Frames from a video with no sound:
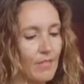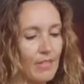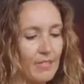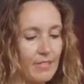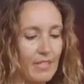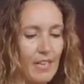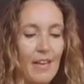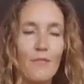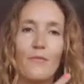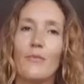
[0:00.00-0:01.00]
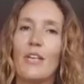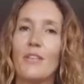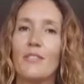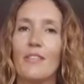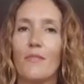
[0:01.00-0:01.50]
Let's see, and free
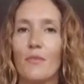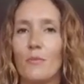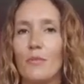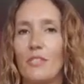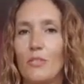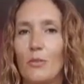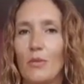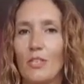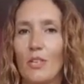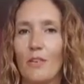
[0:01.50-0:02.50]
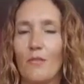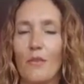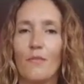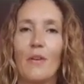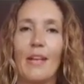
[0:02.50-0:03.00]
yourself from the situation
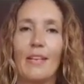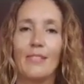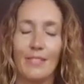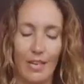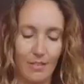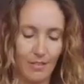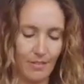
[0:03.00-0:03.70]
if you're feeling stuck.